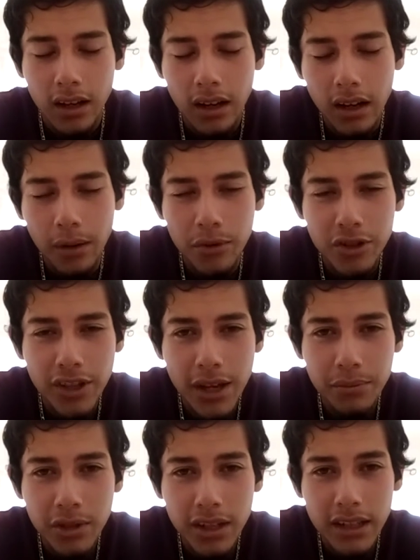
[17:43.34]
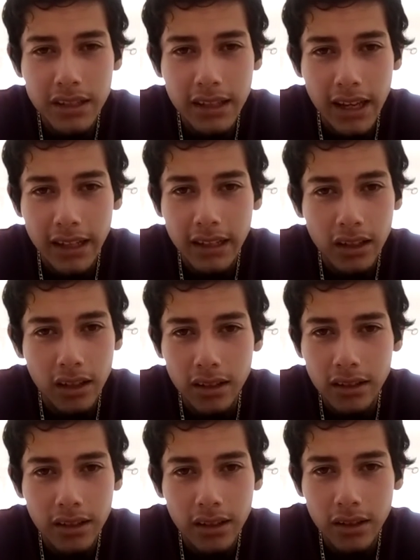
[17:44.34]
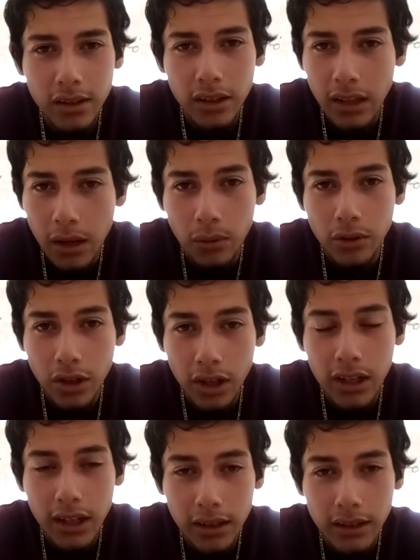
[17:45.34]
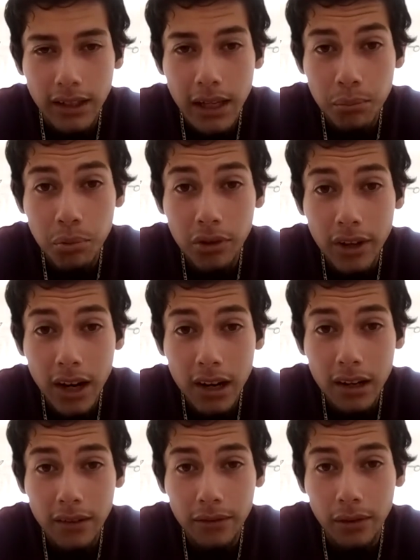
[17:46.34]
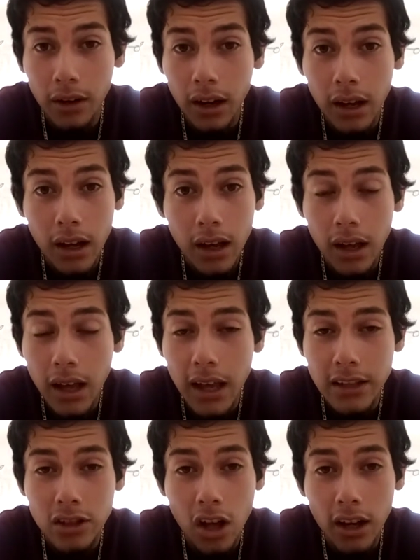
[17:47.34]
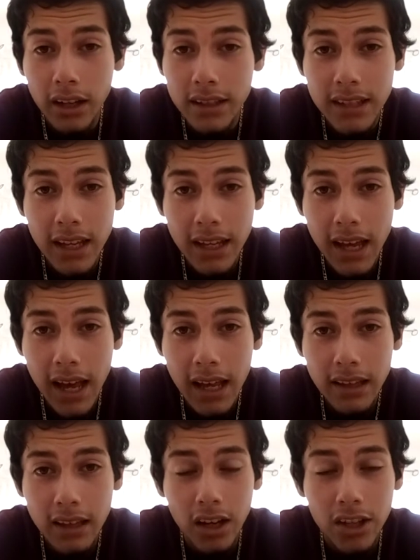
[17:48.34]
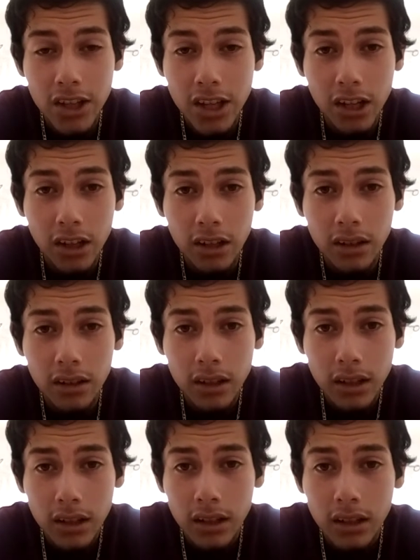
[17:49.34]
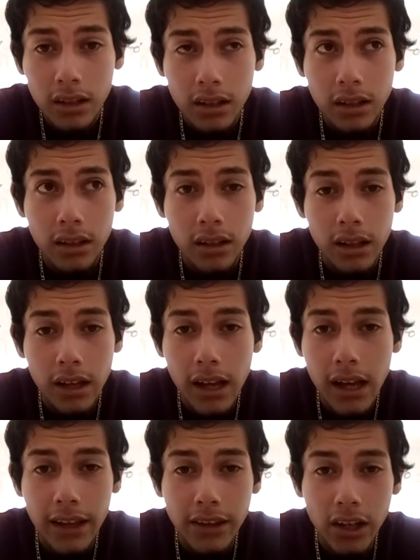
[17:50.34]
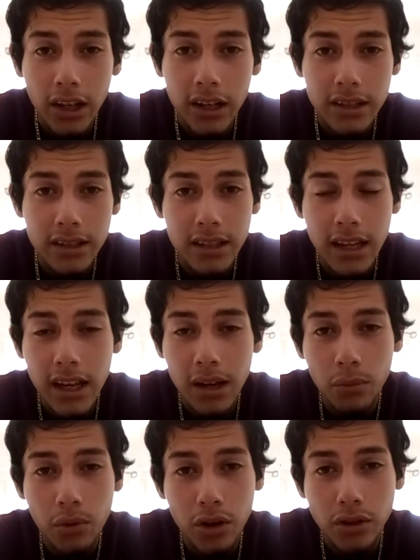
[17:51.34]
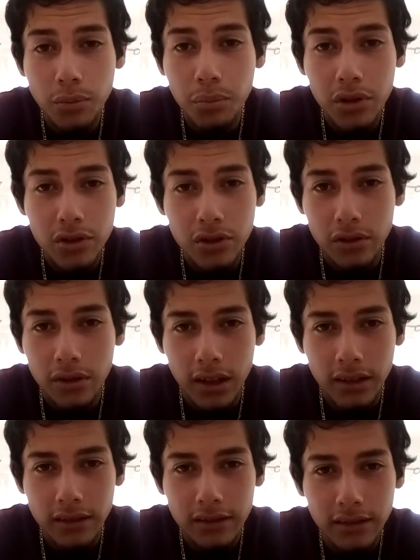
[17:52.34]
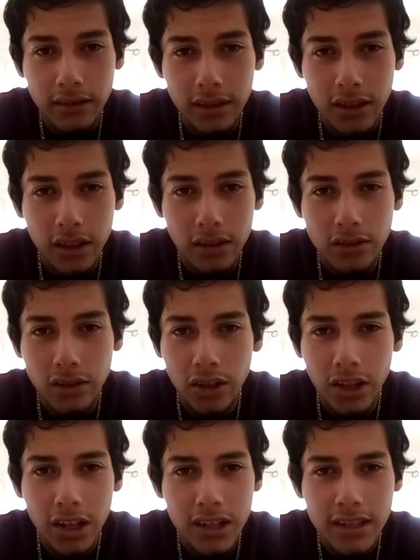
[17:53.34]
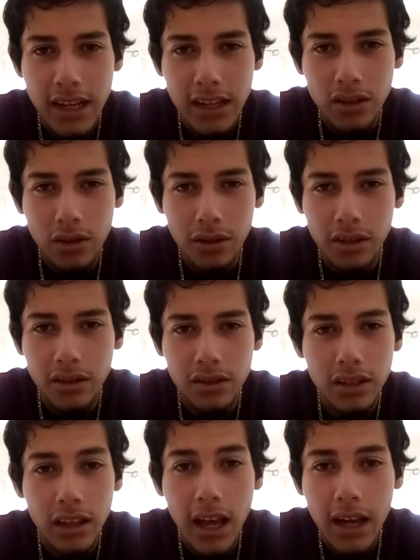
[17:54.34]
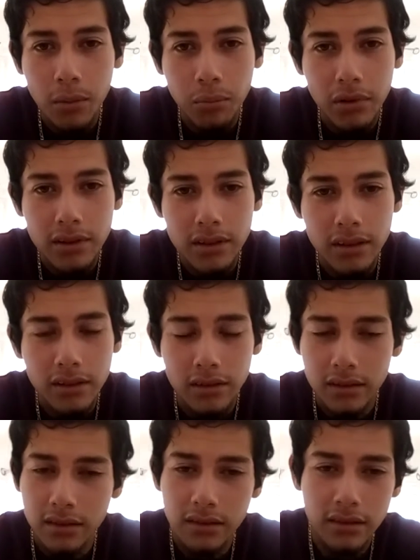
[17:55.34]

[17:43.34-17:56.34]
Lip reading: Reception is like they're gonna keep you there for as long as they can, a year, and they're gonna say where to put you at. So they're gonna send you because there's a lot of prisons.